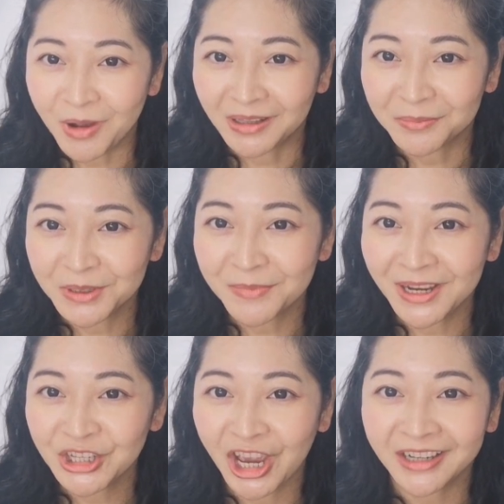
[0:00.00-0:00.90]
welcome to my
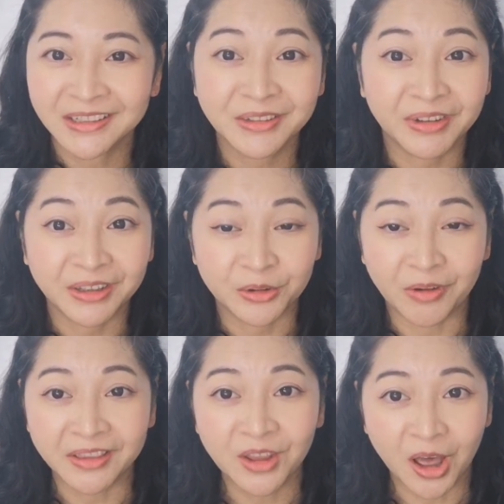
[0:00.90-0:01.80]
channel Living in the
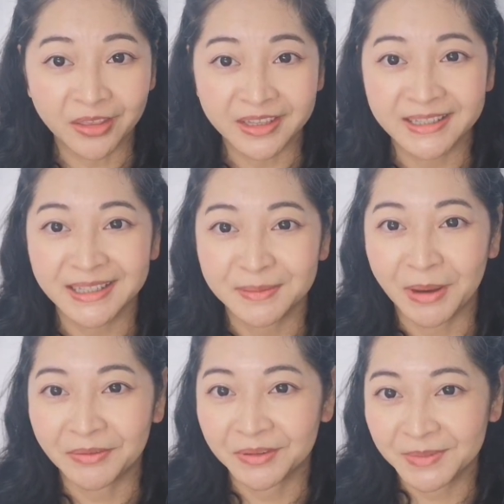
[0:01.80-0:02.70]
Red Dot. This is
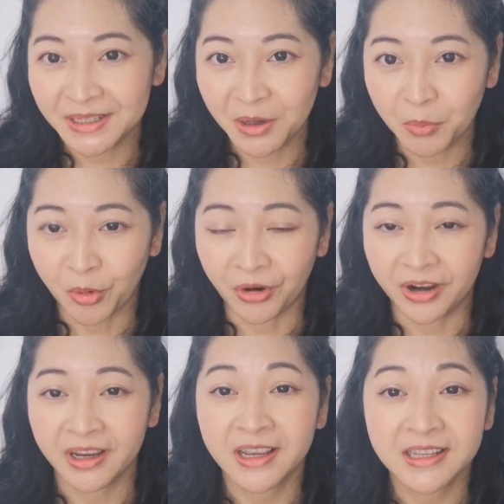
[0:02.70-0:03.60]
May from
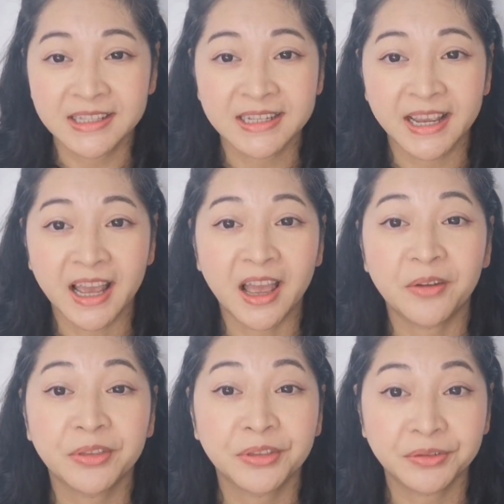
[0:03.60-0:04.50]
Singapore. Today I
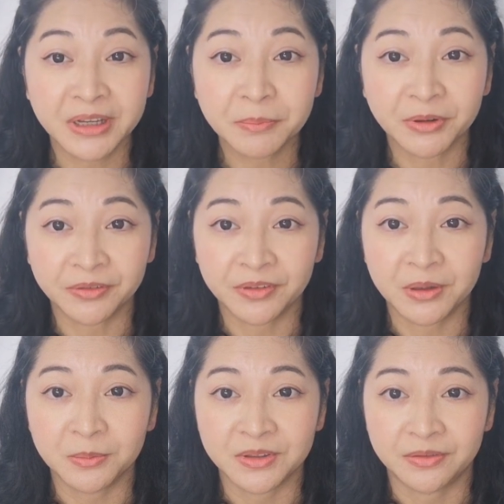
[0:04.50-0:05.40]
have 3
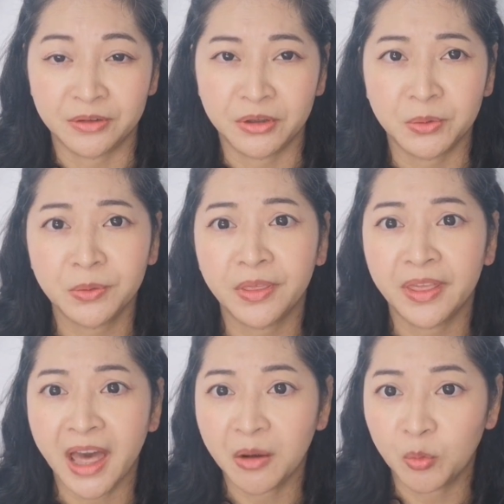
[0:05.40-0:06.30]
perfumes for you
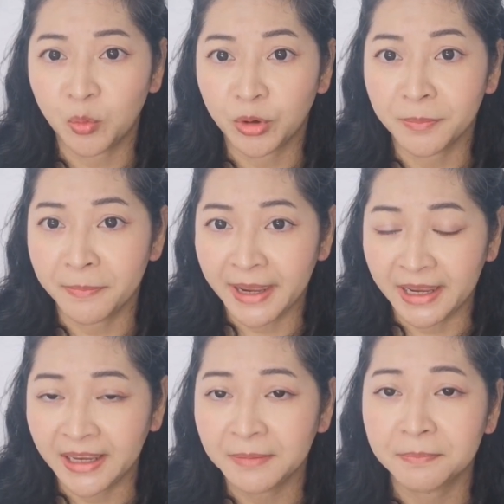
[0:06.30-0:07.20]
that were
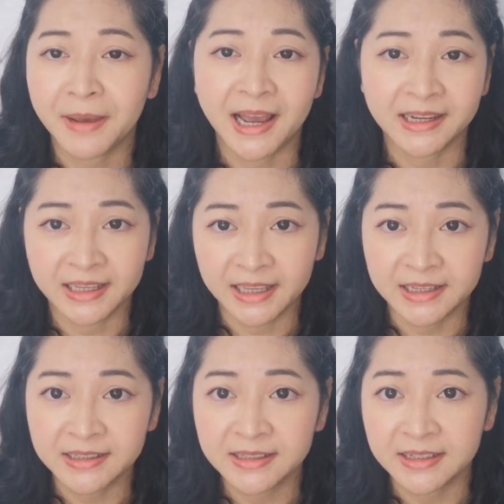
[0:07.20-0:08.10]
made back
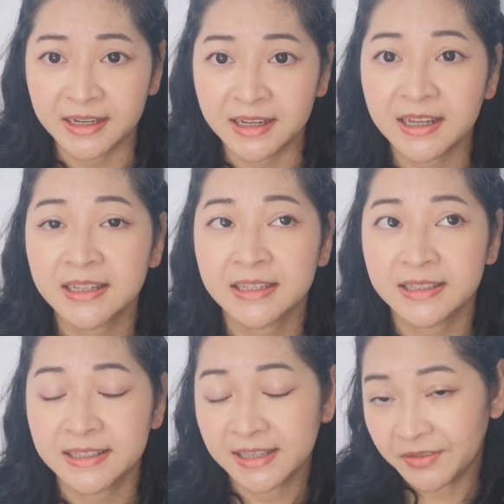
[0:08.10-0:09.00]
in the
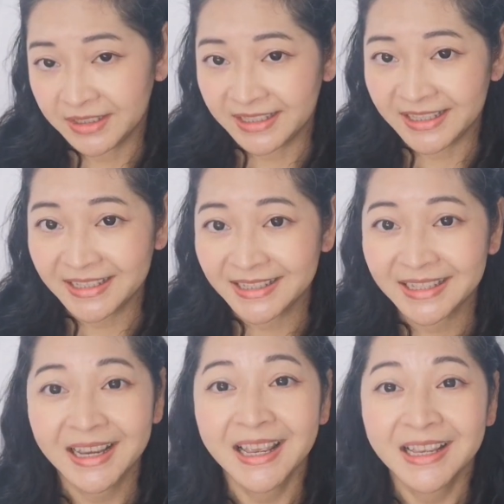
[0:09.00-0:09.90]
70s.
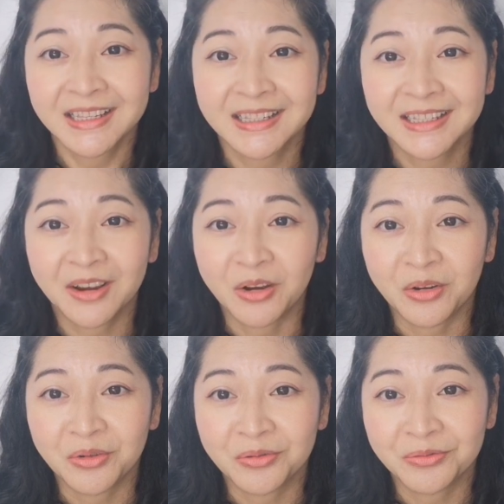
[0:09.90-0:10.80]

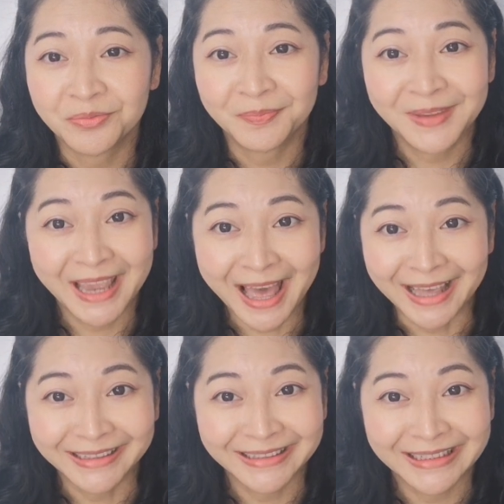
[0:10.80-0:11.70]
So
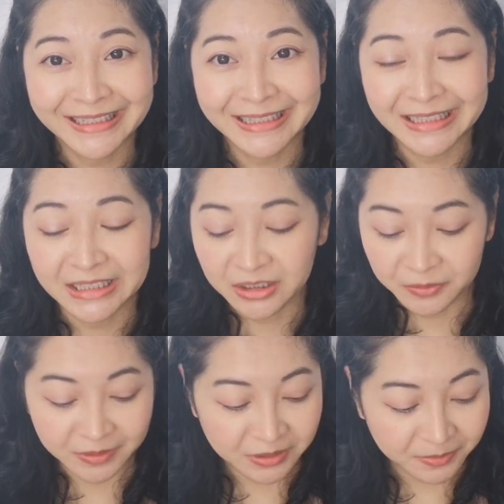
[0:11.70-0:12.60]
yeah, this is
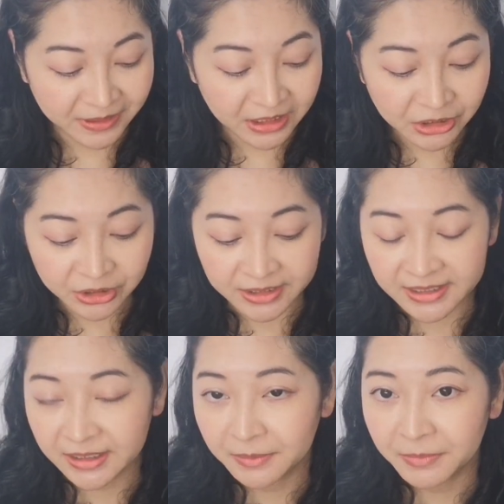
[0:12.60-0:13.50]
going to be
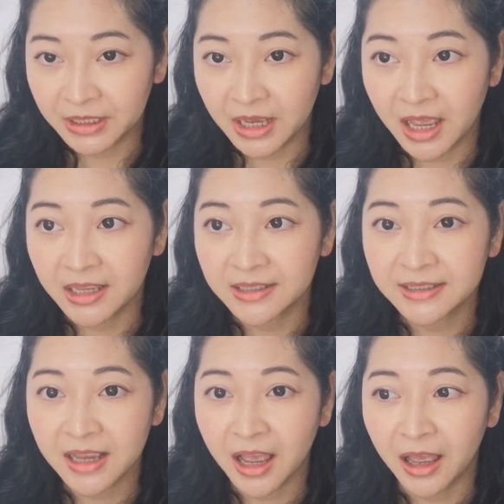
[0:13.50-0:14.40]
interesting because